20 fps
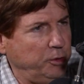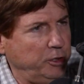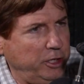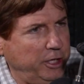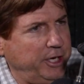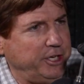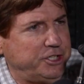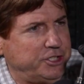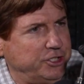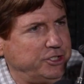
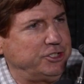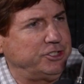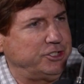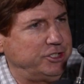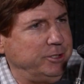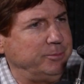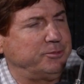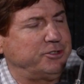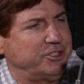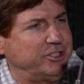
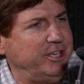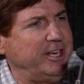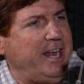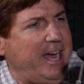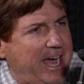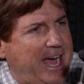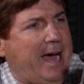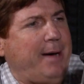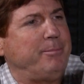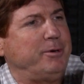relationships that
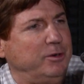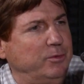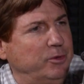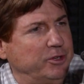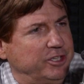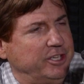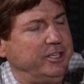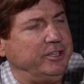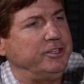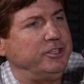happen
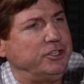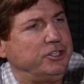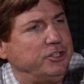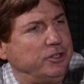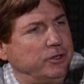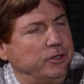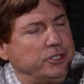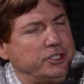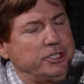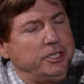within the
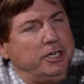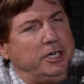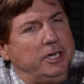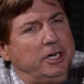church,